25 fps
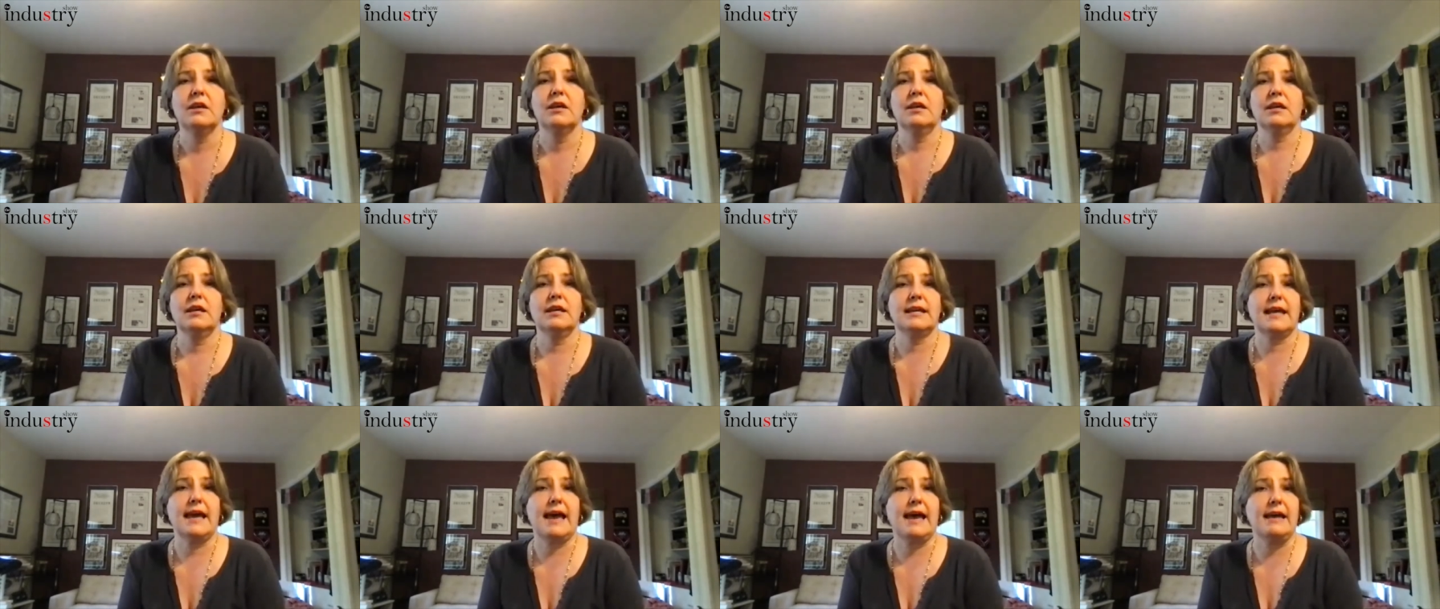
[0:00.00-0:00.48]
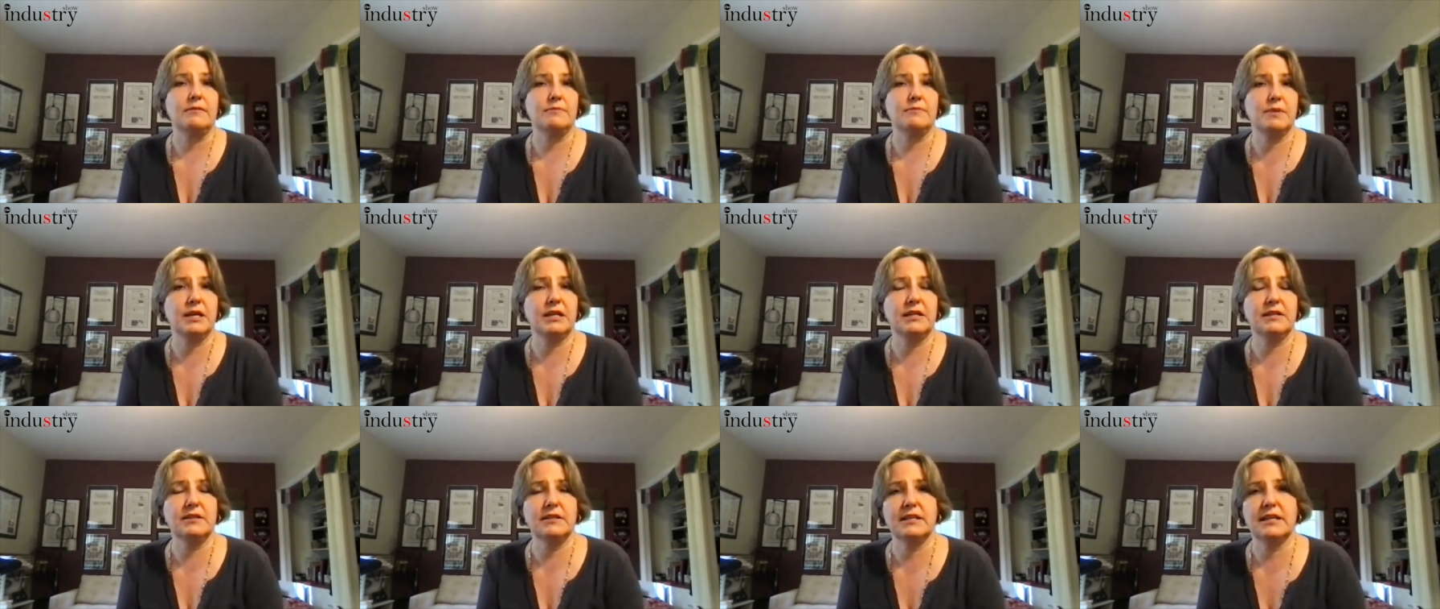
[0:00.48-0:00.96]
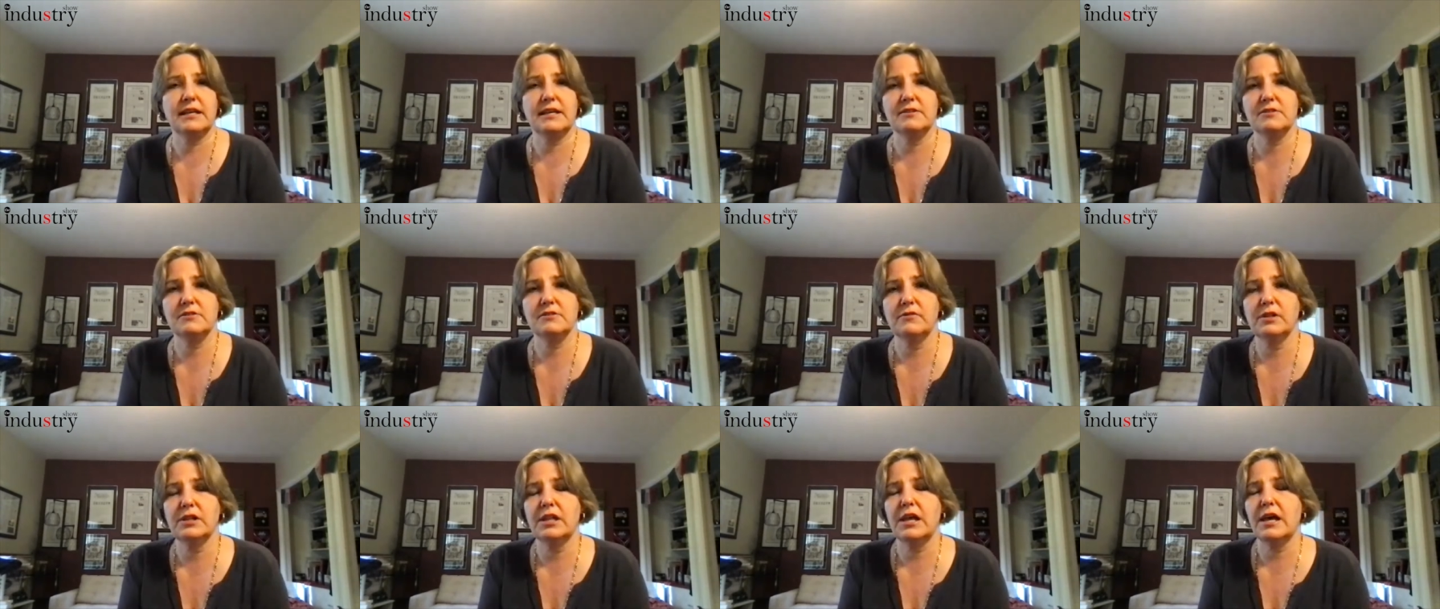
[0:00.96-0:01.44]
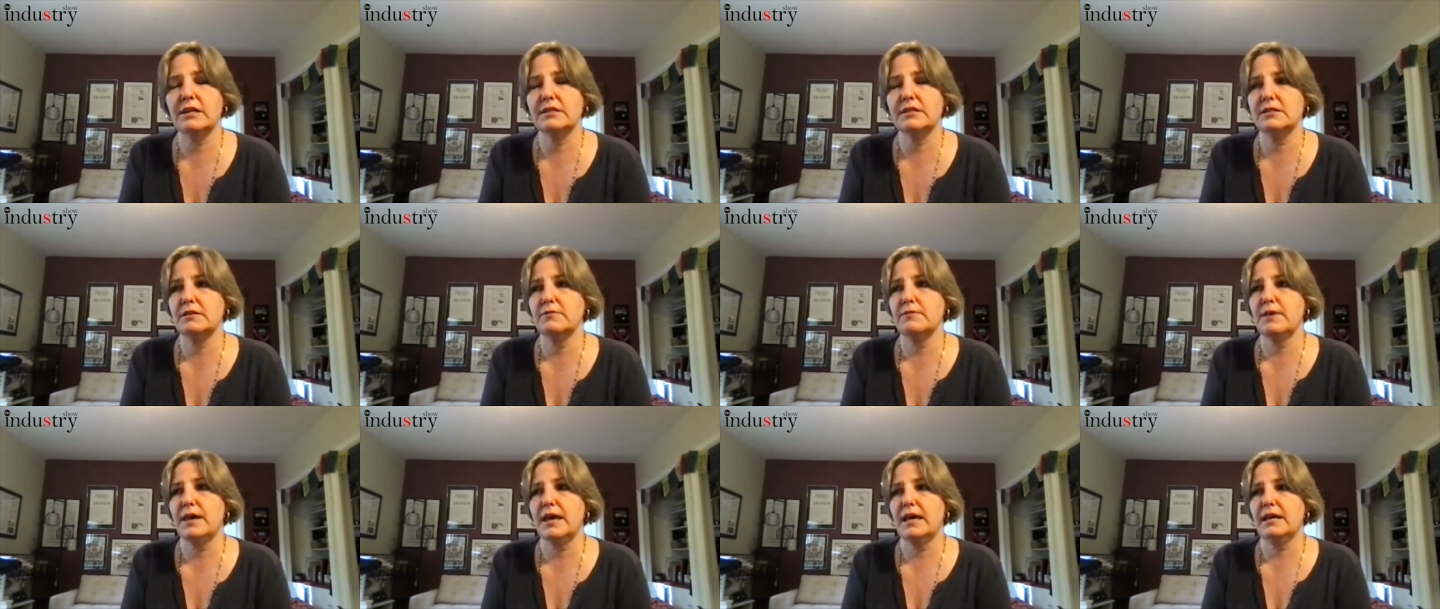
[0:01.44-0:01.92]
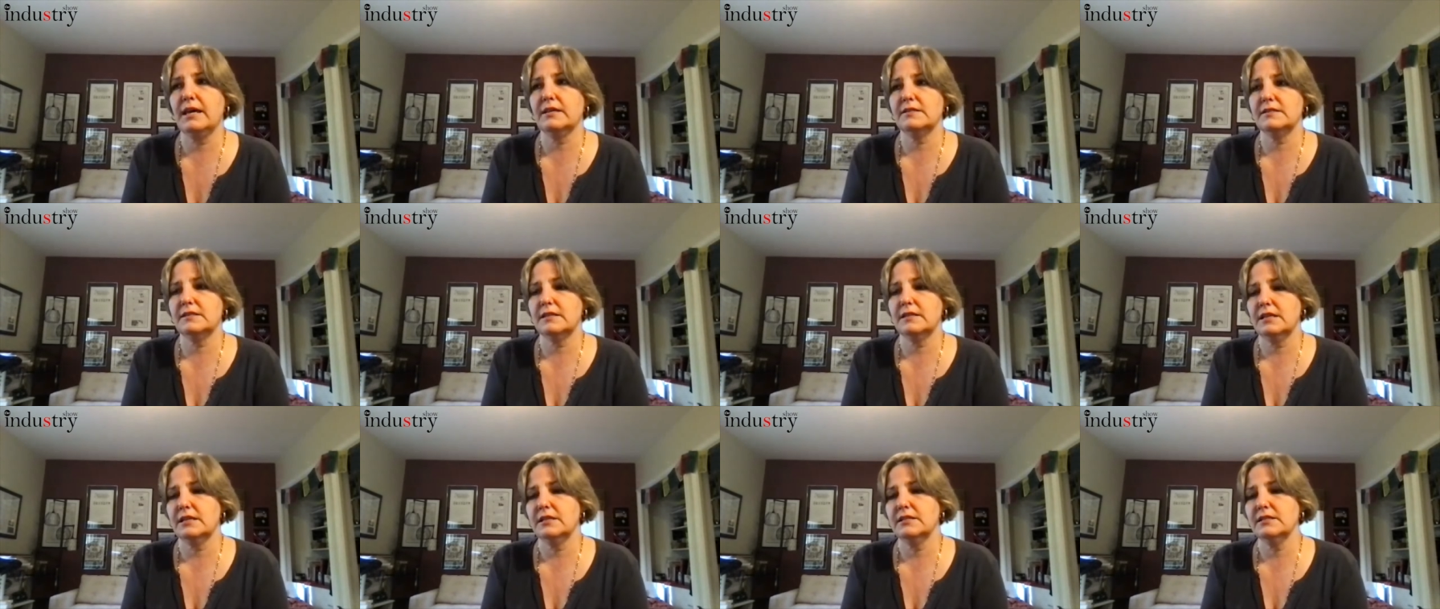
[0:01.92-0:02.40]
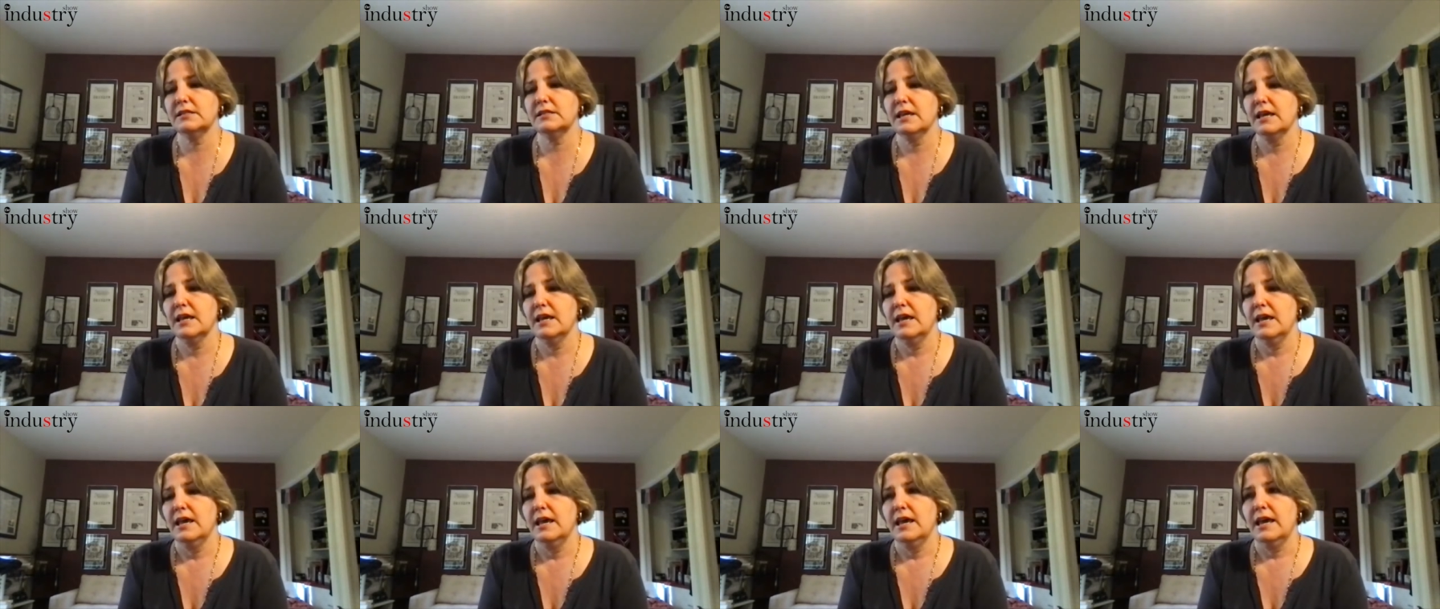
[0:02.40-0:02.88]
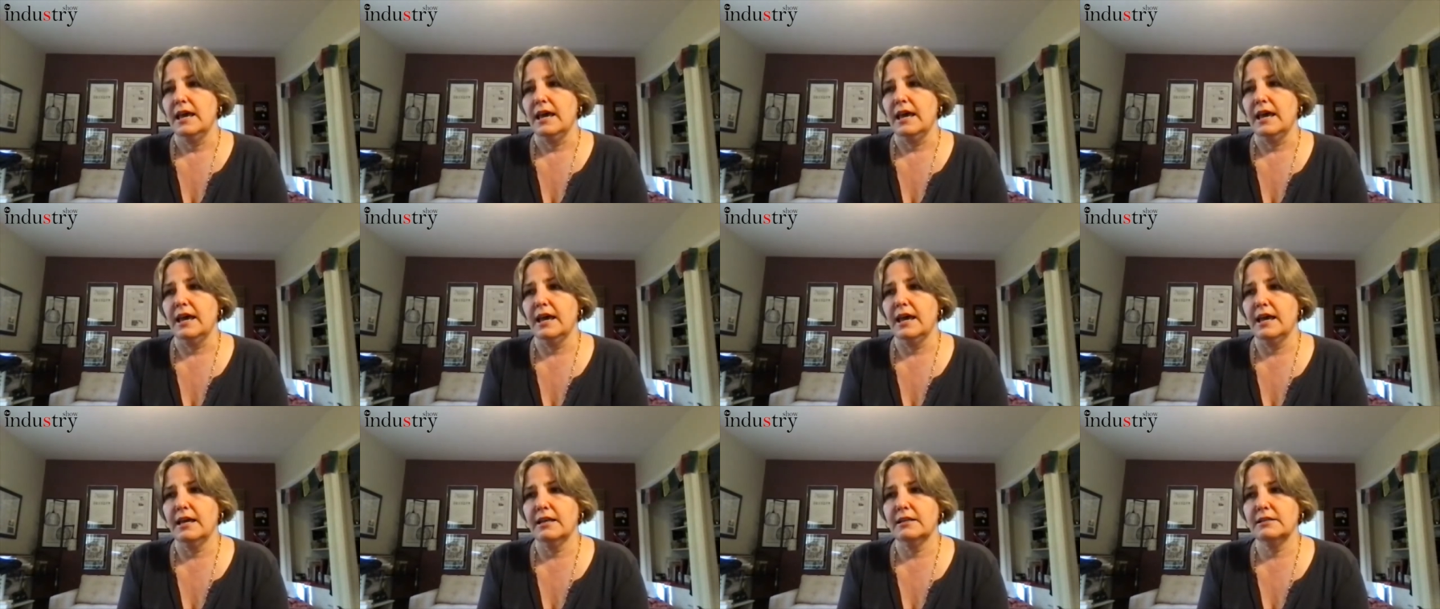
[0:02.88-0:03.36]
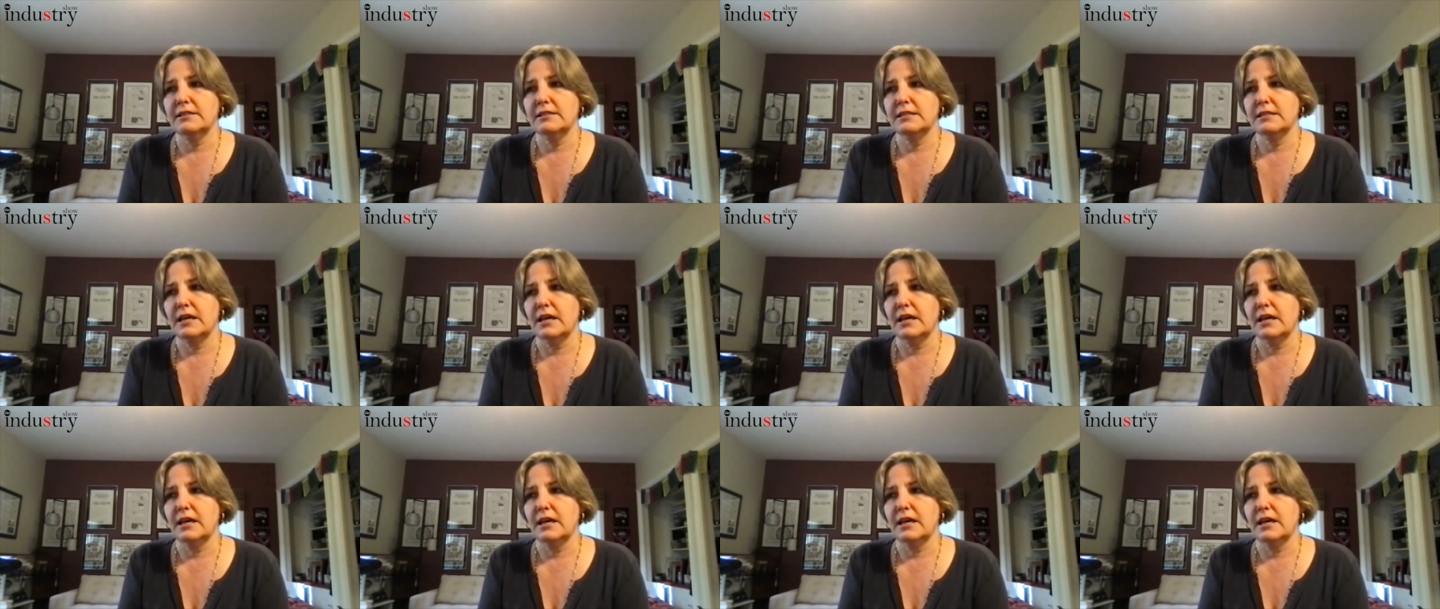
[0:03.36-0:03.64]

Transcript: it had been in the days of glossy magazines. And